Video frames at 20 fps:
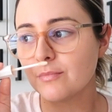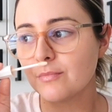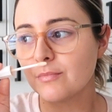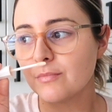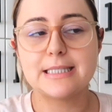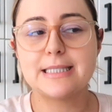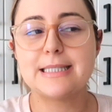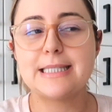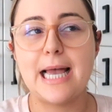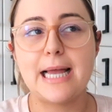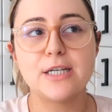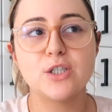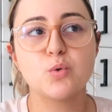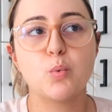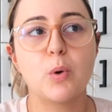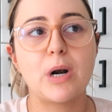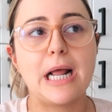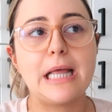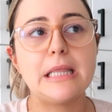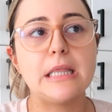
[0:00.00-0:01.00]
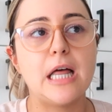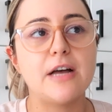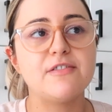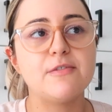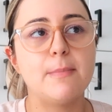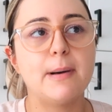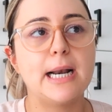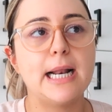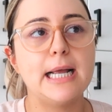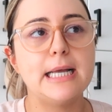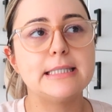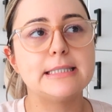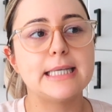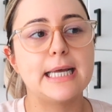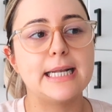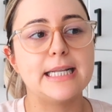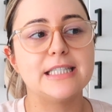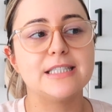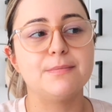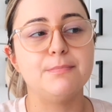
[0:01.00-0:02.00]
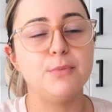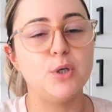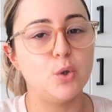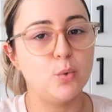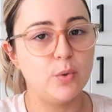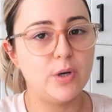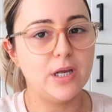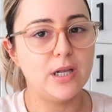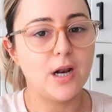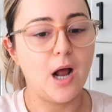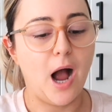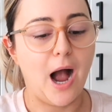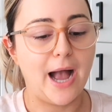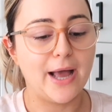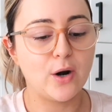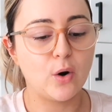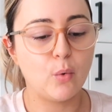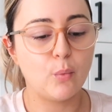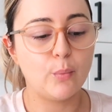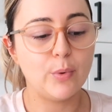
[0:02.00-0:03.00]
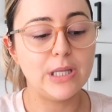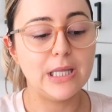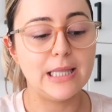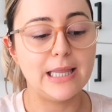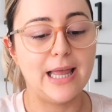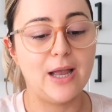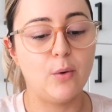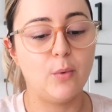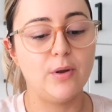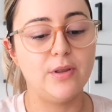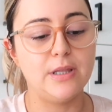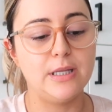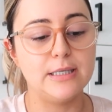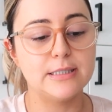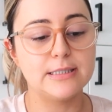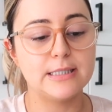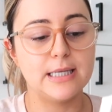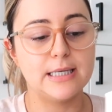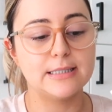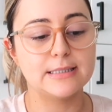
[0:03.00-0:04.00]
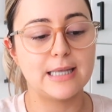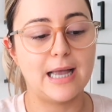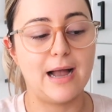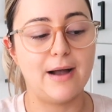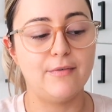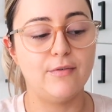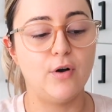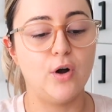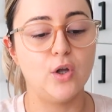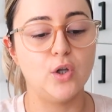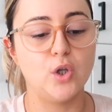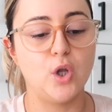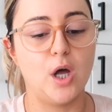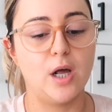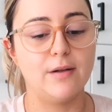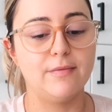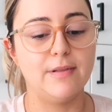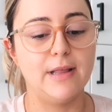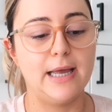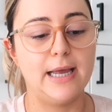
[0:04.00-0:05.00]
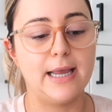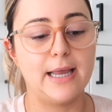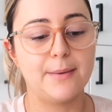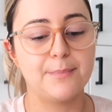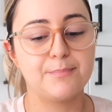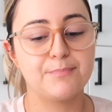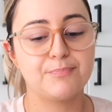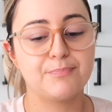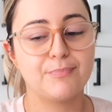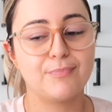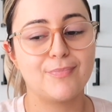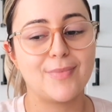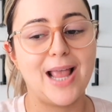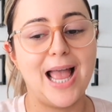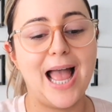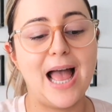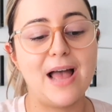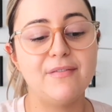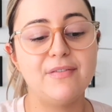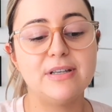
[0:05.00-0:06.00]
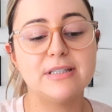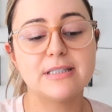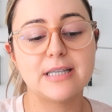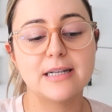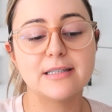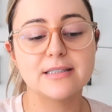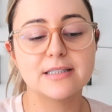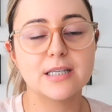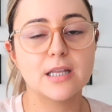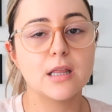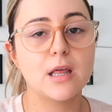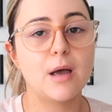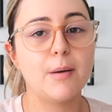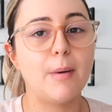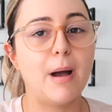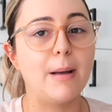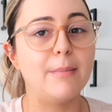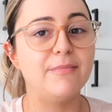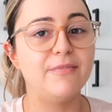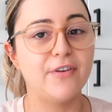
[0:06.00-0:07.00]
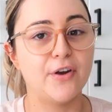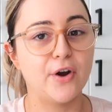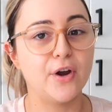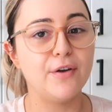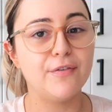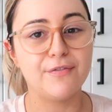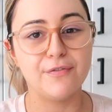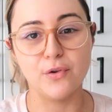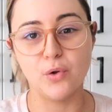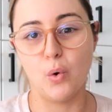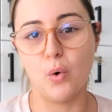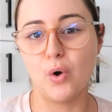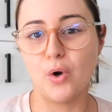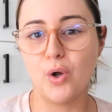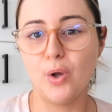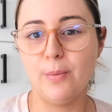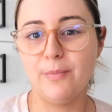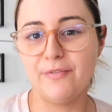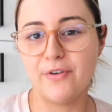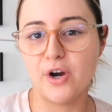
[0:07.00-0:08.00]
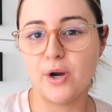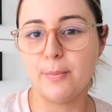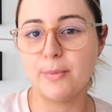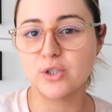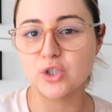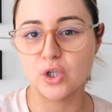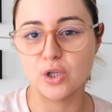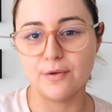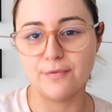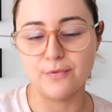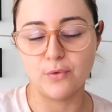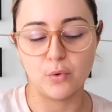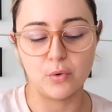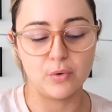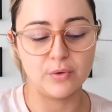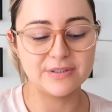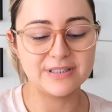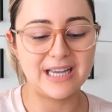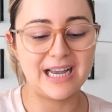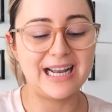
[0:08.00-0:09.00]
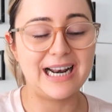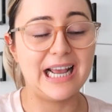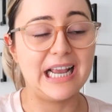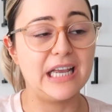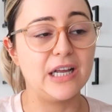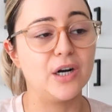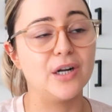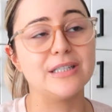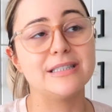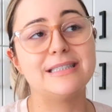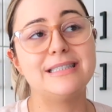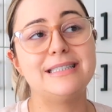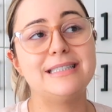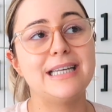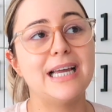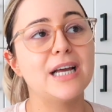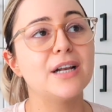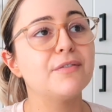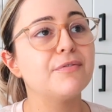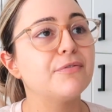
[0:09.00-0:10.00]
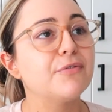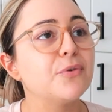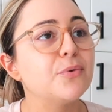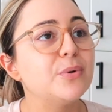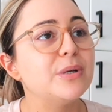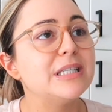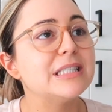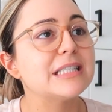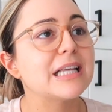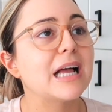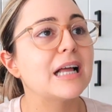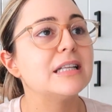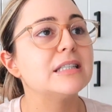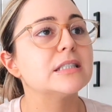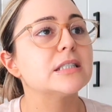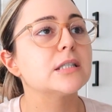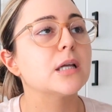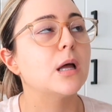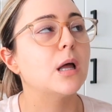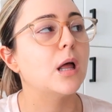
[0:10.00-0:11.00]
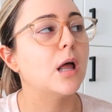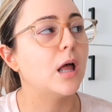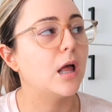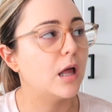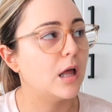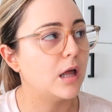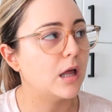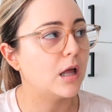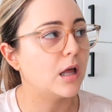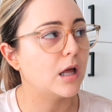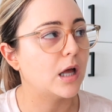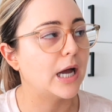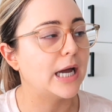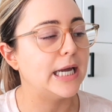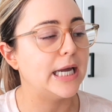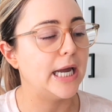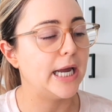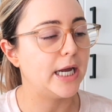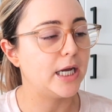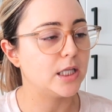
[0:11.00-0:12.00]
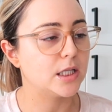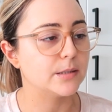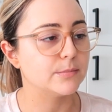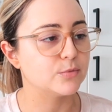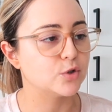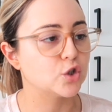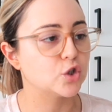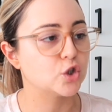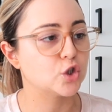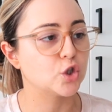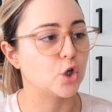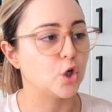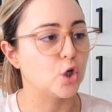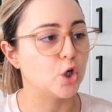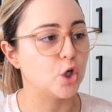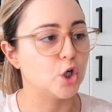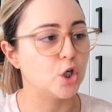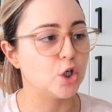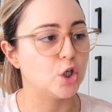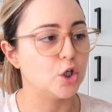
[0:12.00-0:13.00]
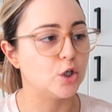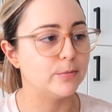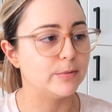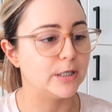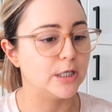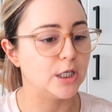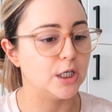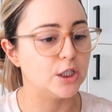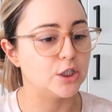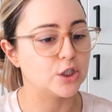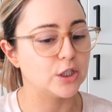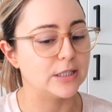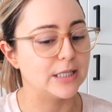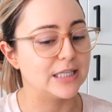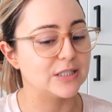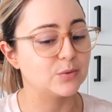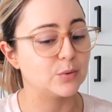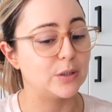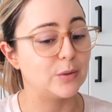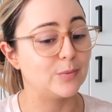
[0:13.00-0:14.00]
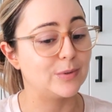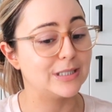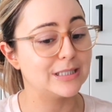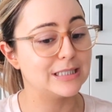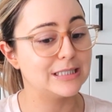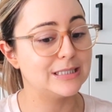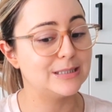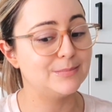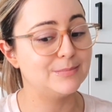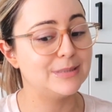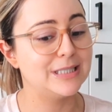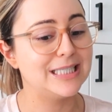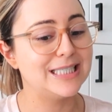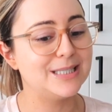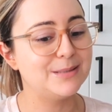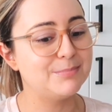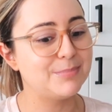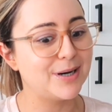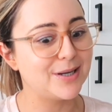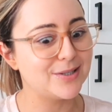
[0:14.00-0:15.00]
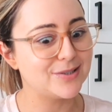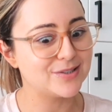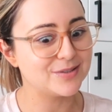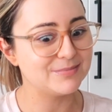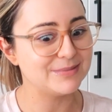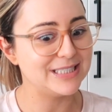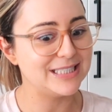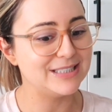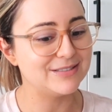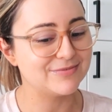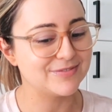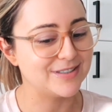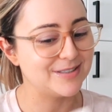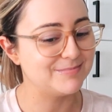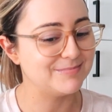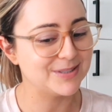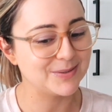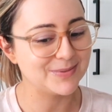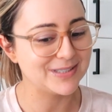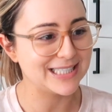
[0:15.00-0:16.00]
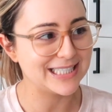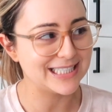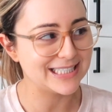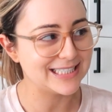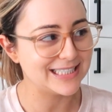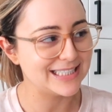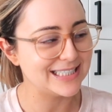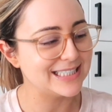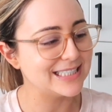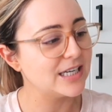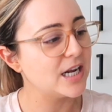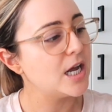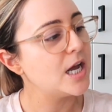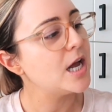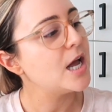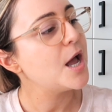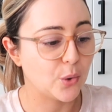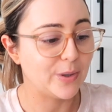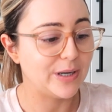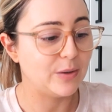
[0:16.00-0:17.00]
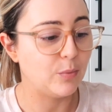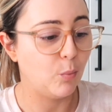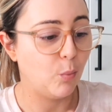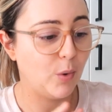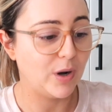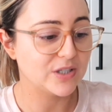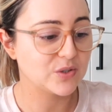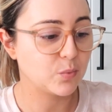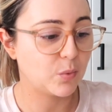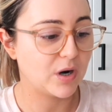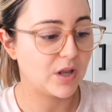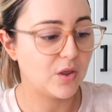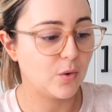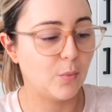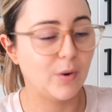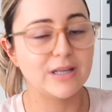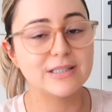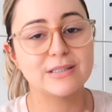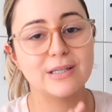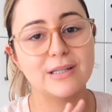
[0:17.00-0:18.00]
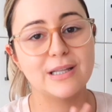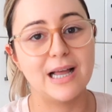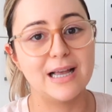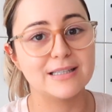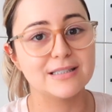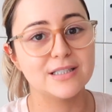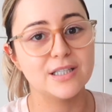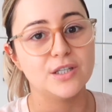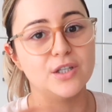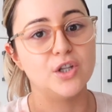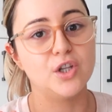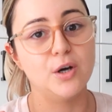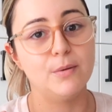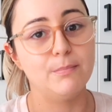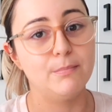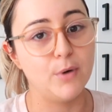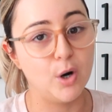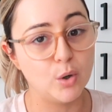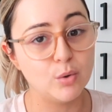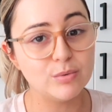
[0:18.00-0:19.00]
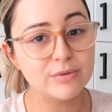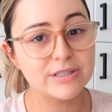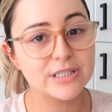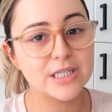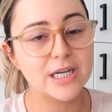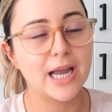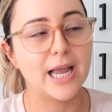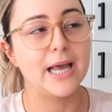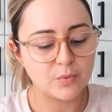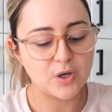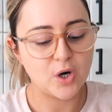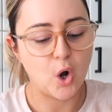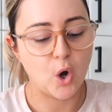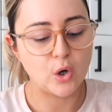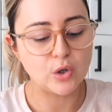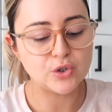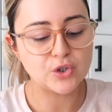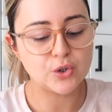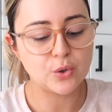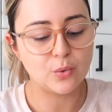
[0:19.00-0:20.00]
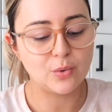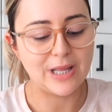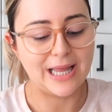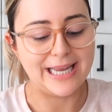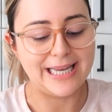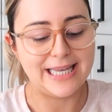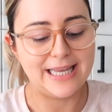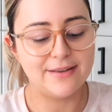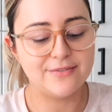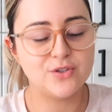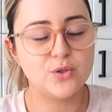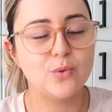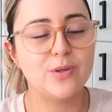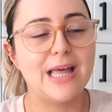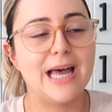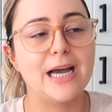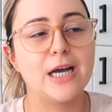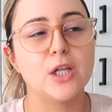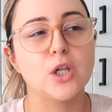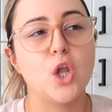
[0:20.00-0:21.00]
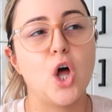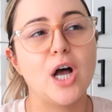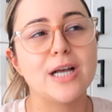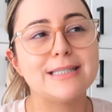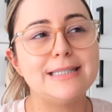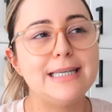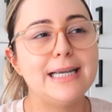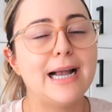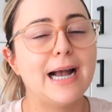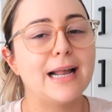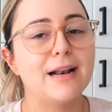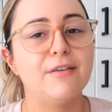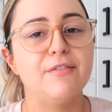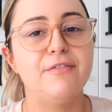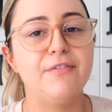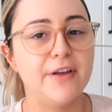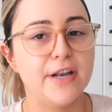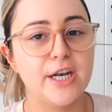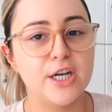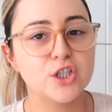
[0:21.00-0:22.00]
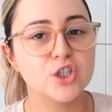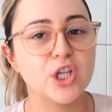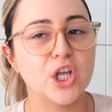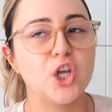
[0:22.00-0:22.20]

The scent, what I love about it is that it's muted. I don't really like when these things have a lot of like heavy scents to them. I'm very floral, I'm very much on the floral side. I cannot stand fruity scents. Ugh, I hate them so much and that's why one of them bothers me from the one that I got. So it was one of the ones that lasted the most. This one also like gives you that glossy kind of finish.